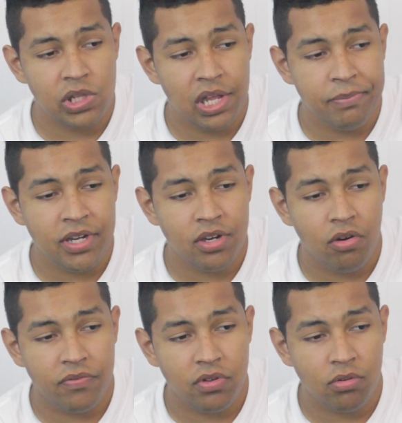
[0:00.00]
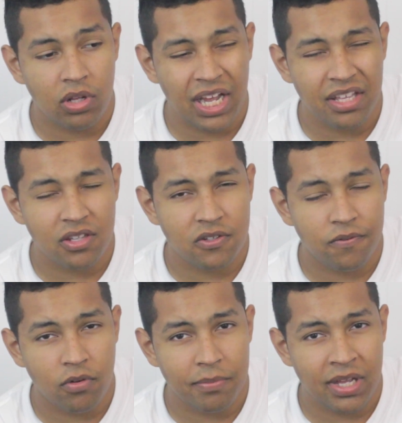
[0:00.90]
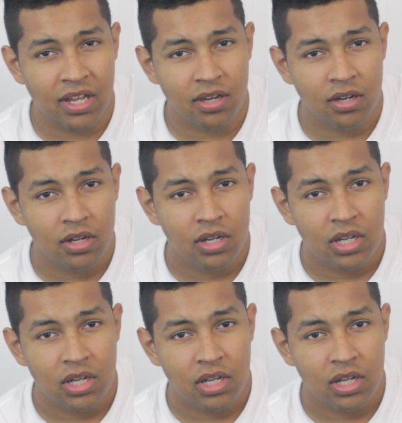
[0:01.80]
Let me know if you like this format,